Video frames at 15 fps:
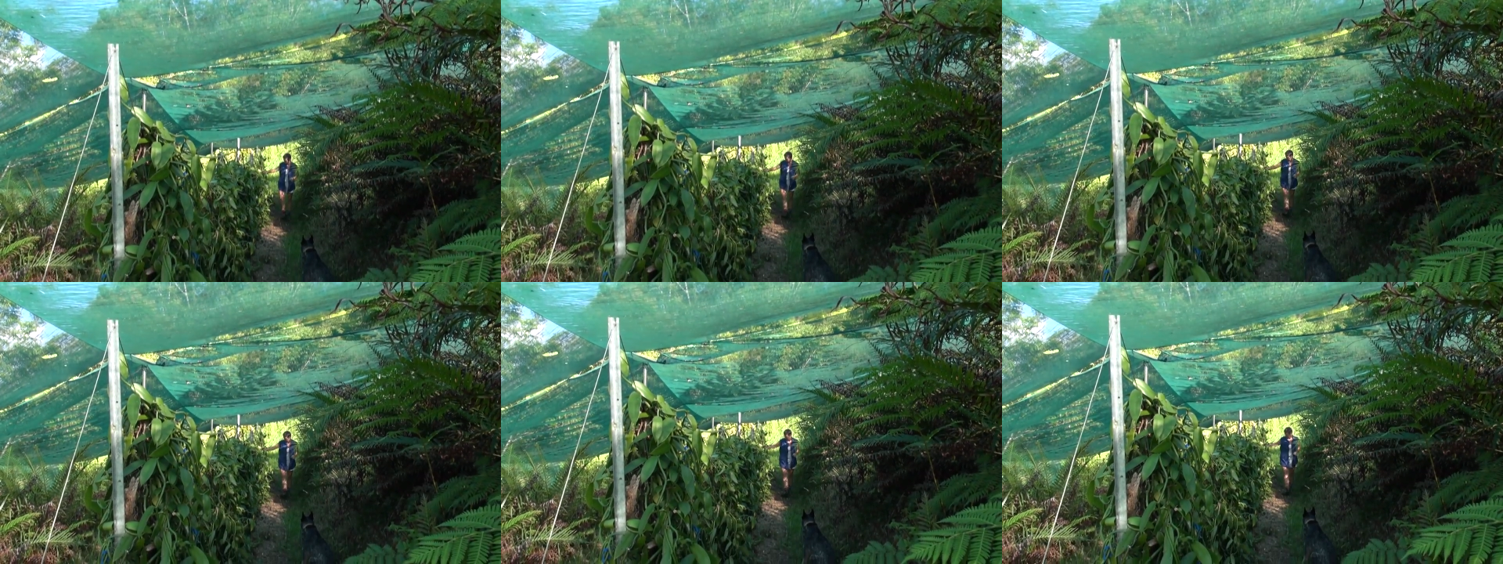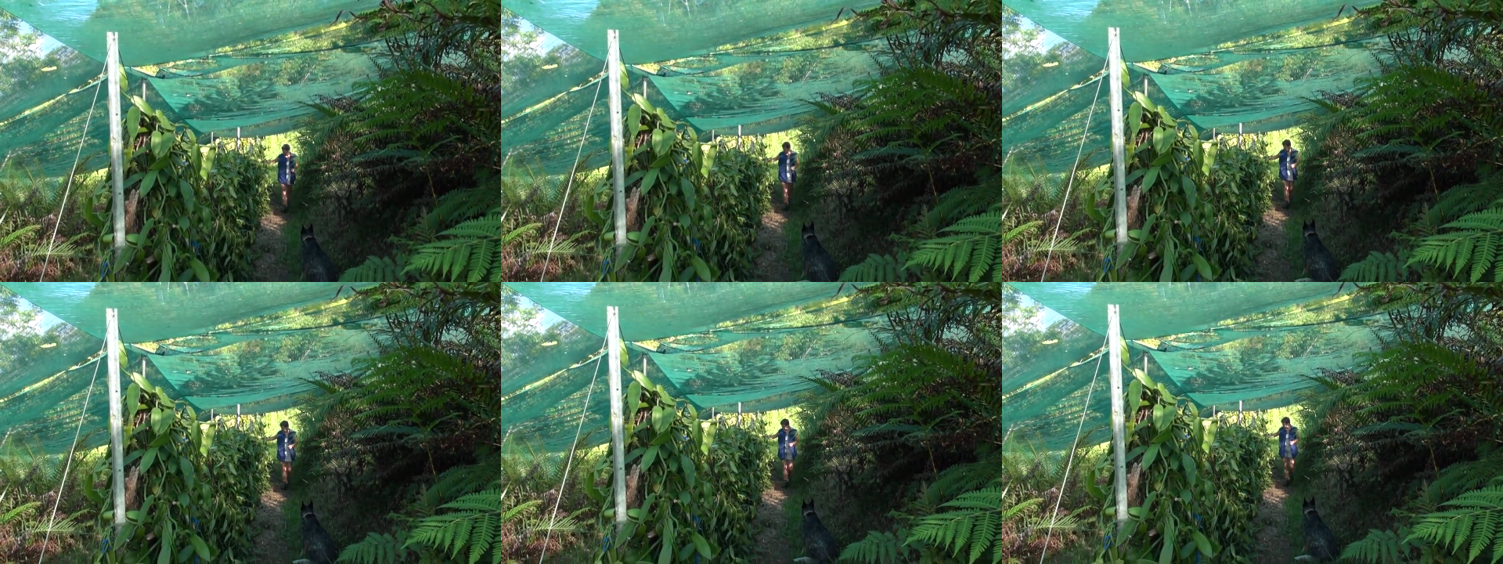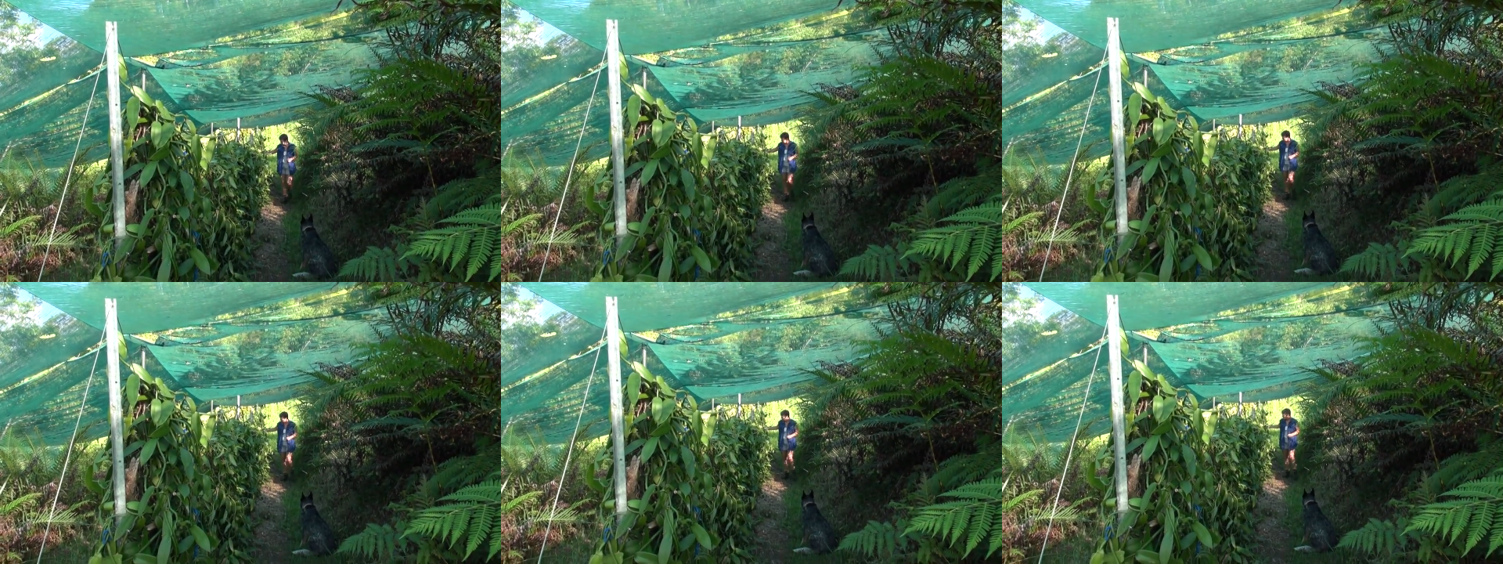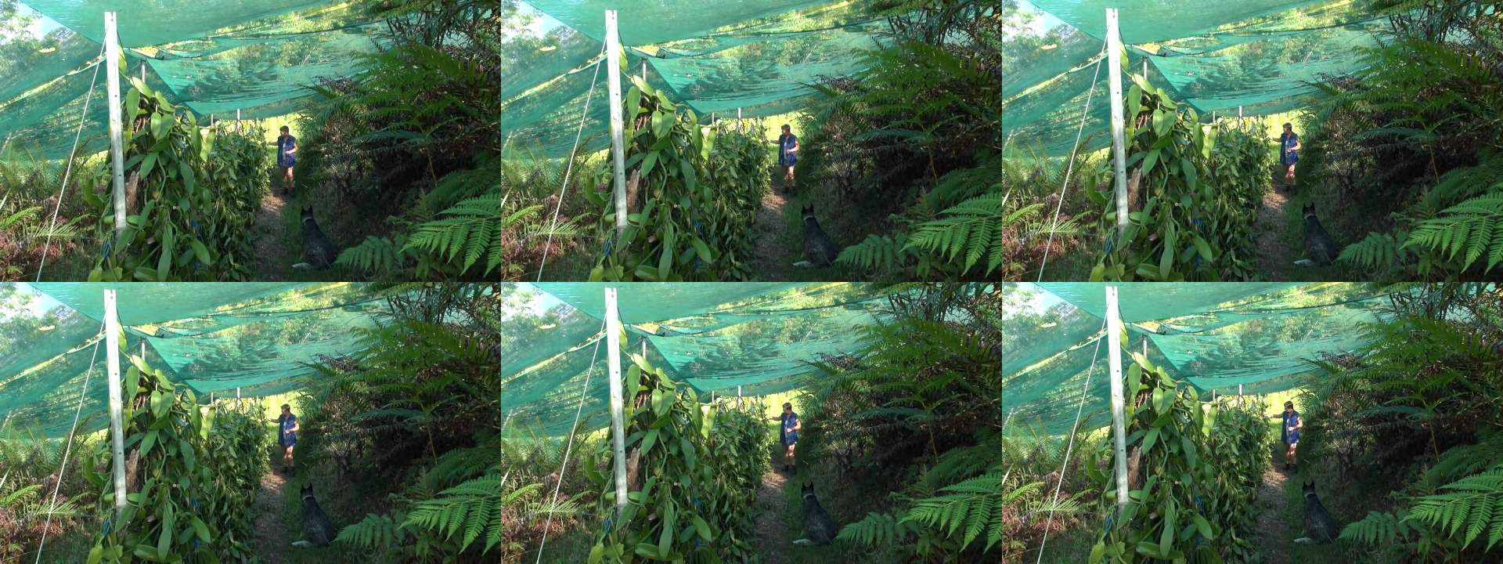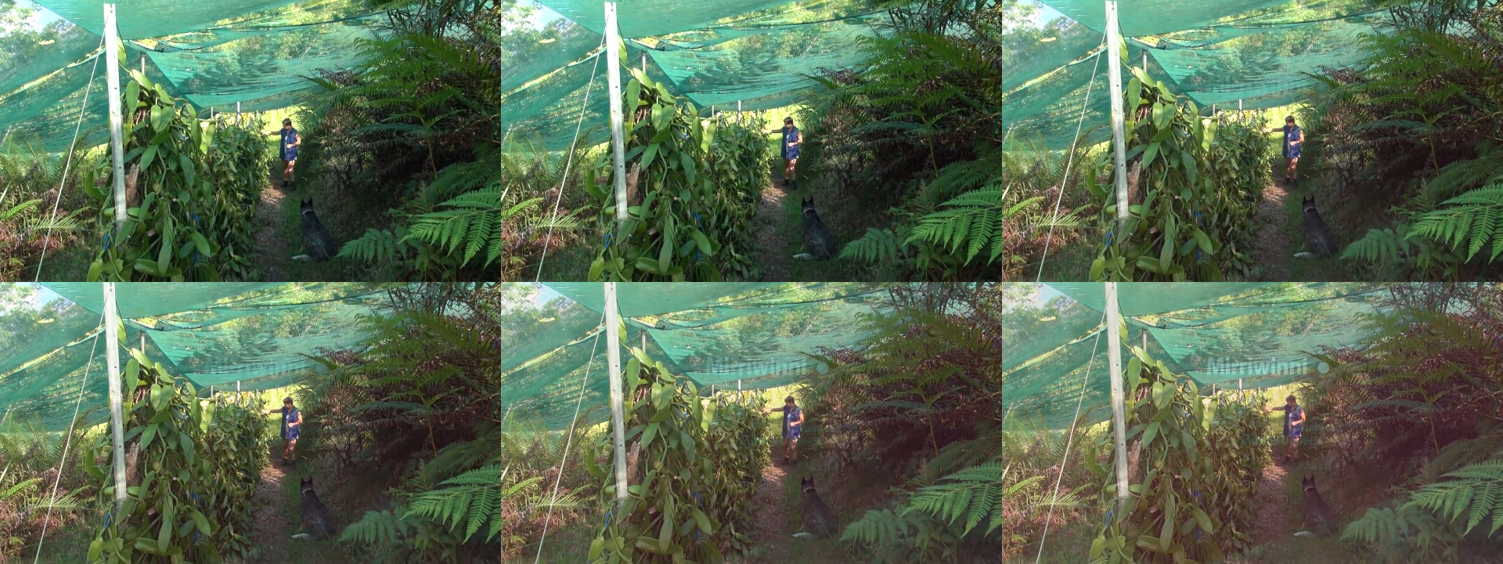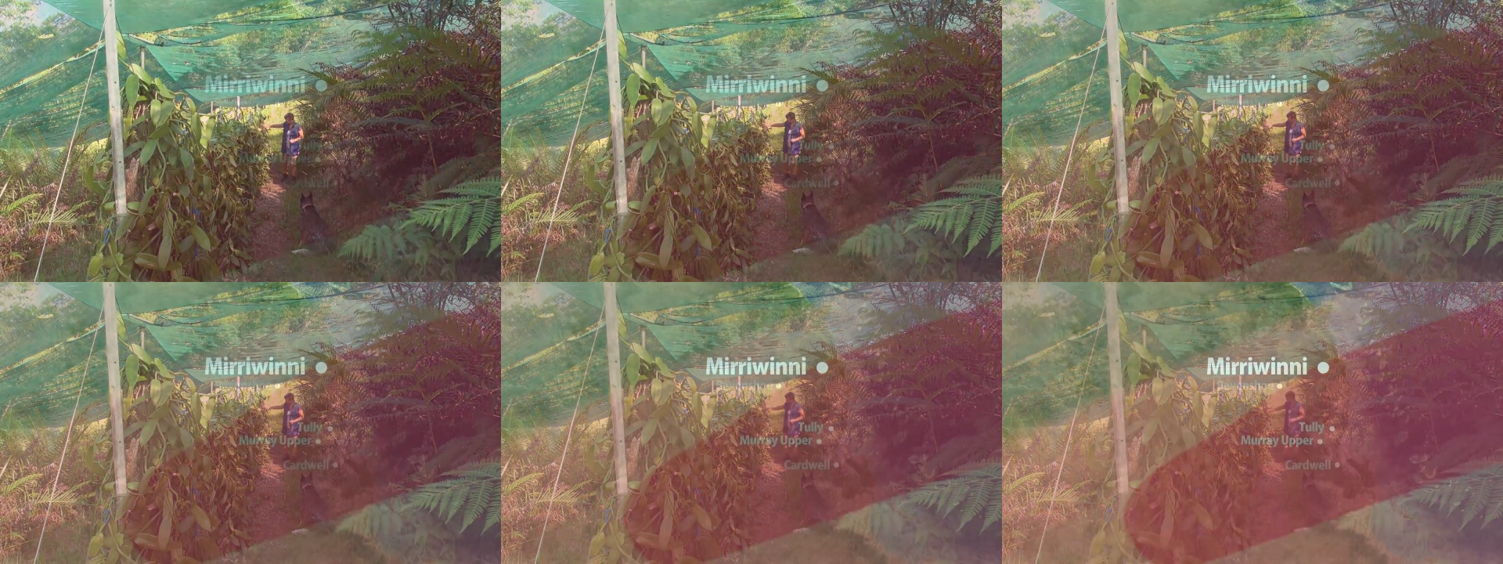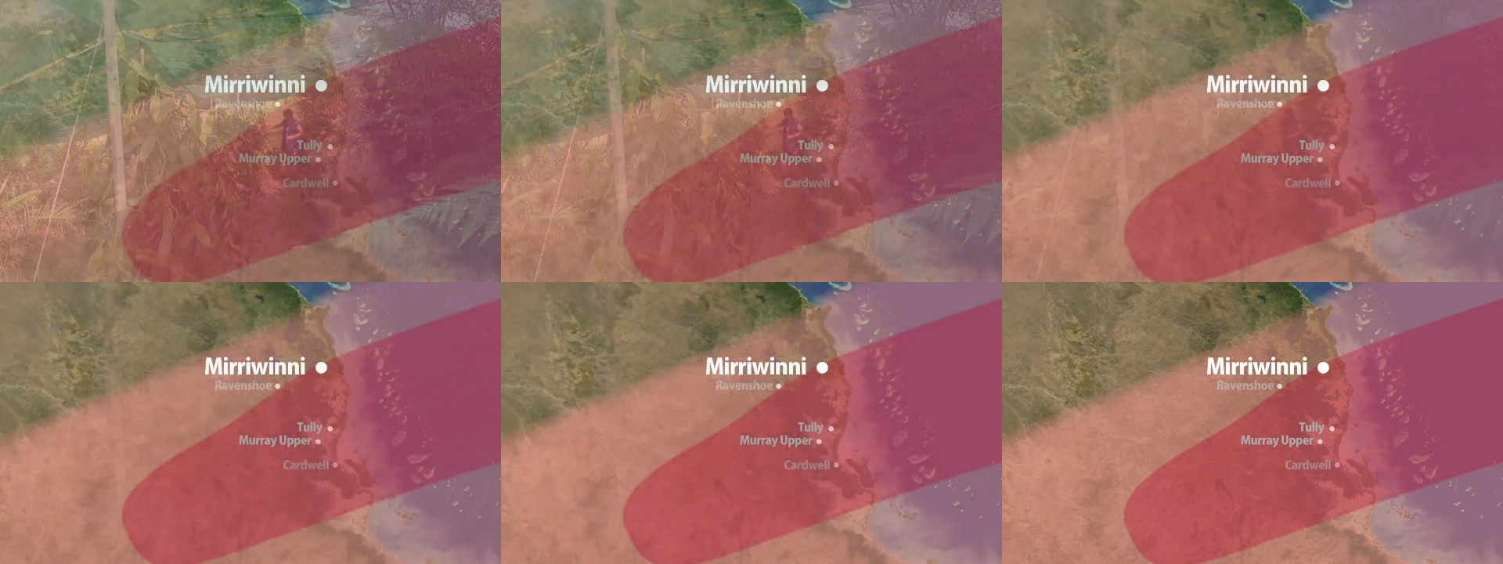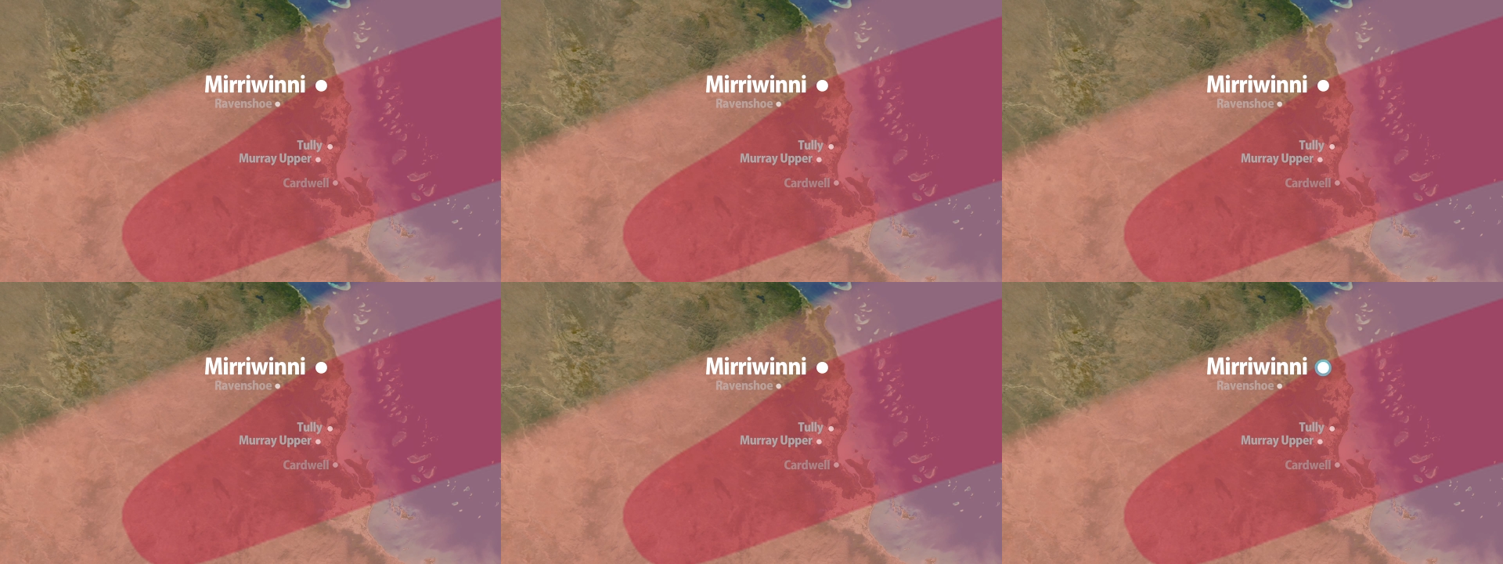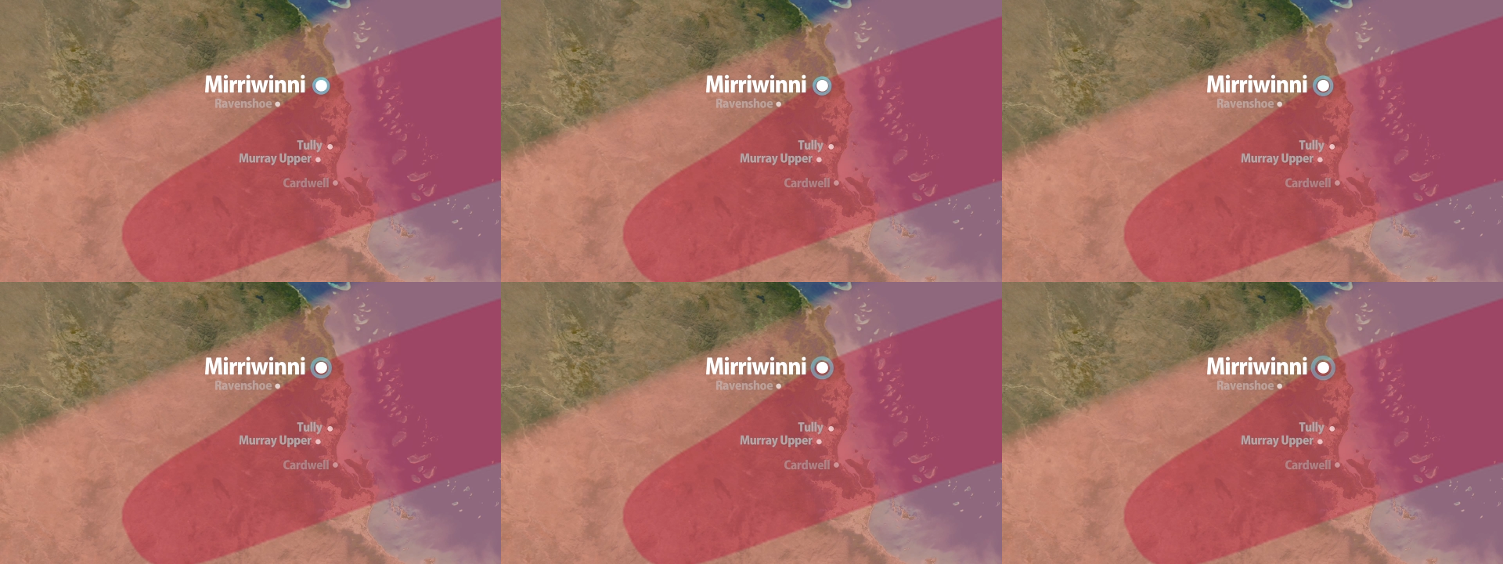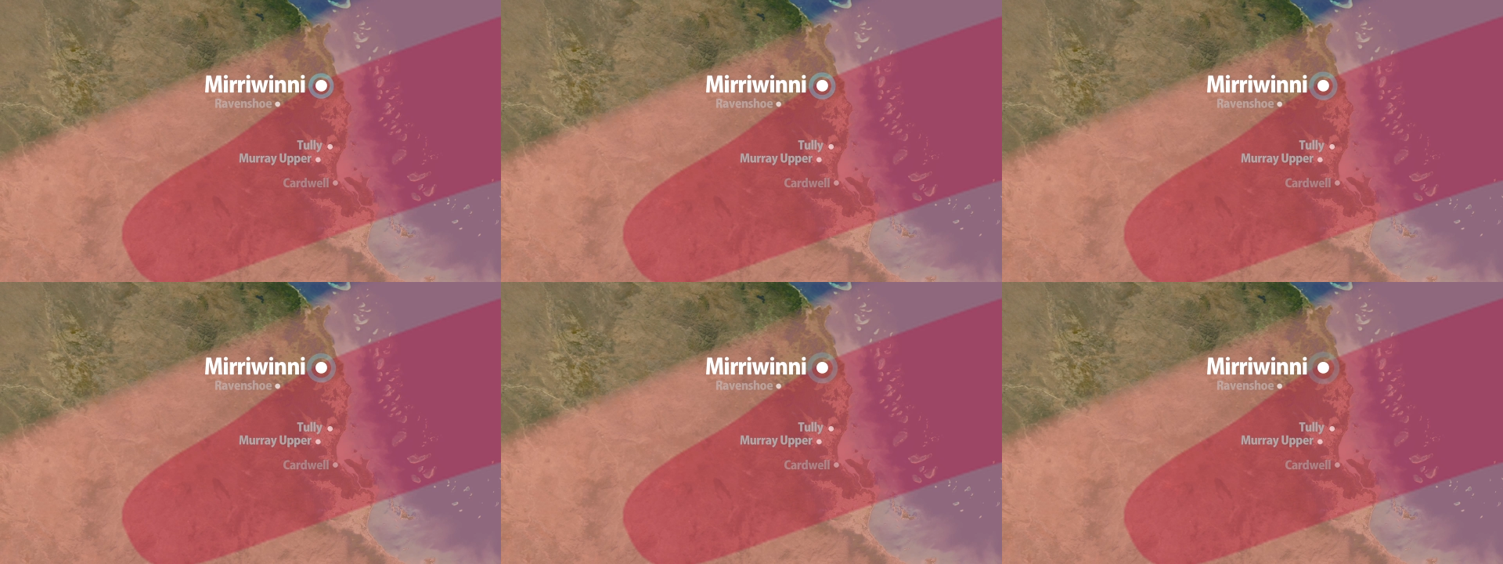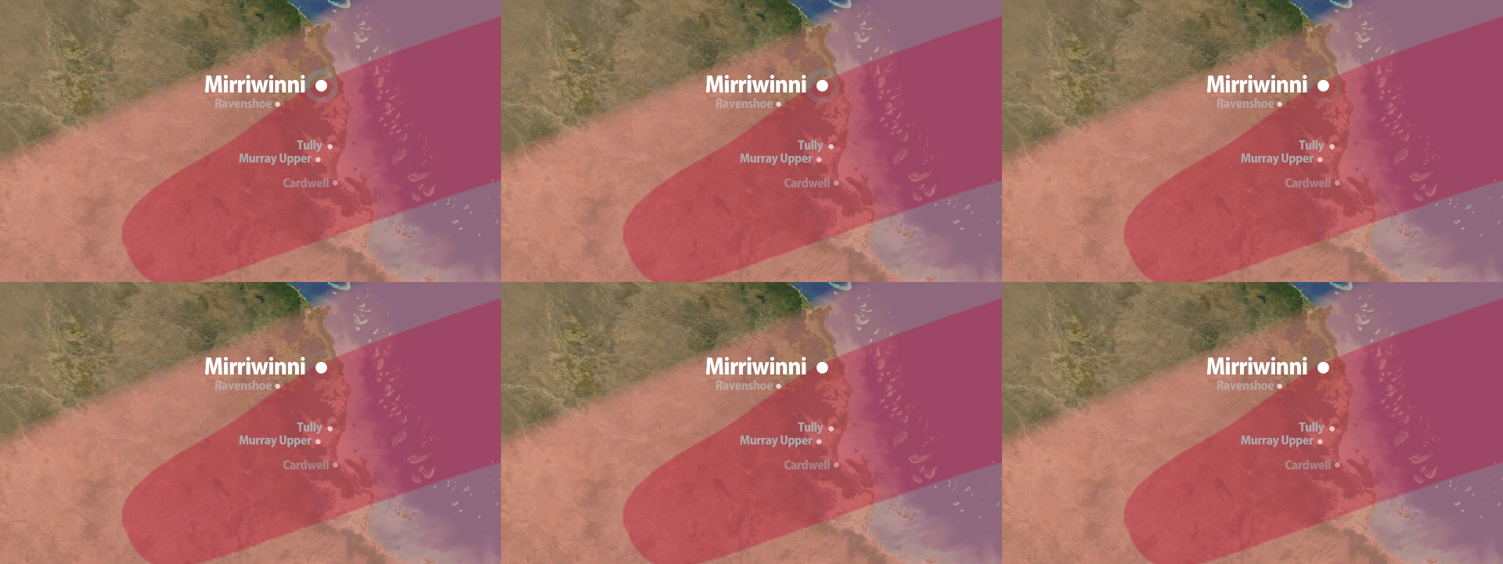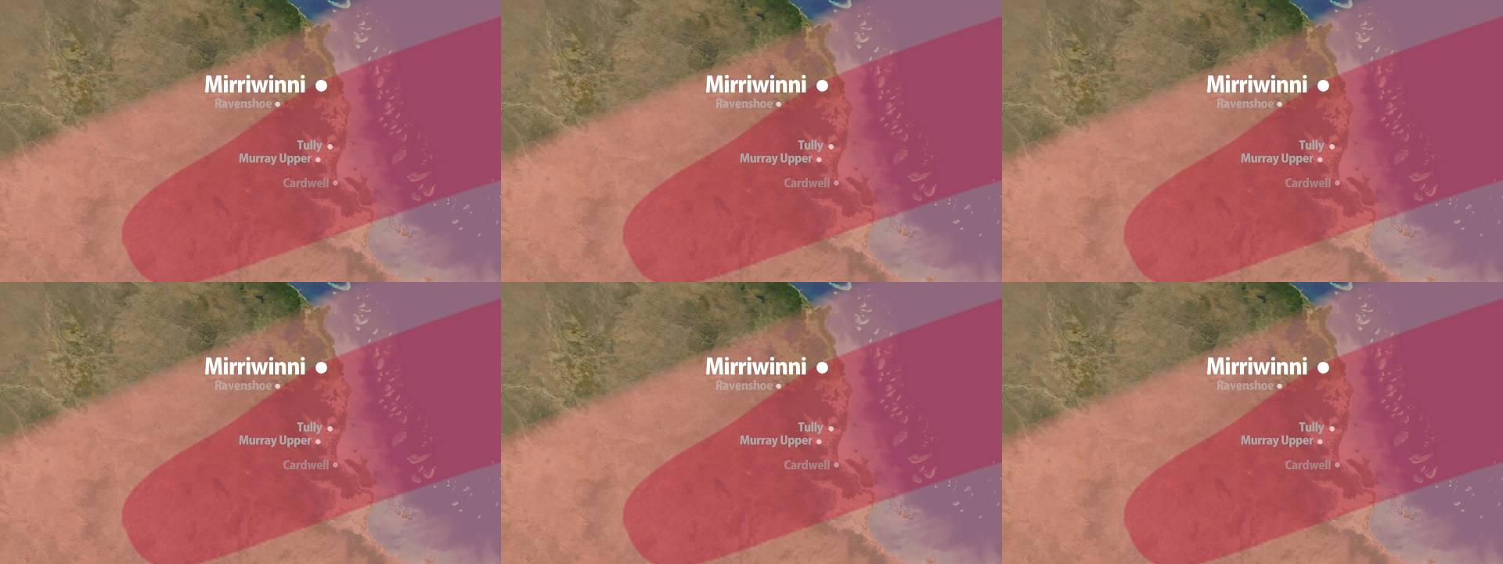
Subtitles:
[unreadable: no face in view]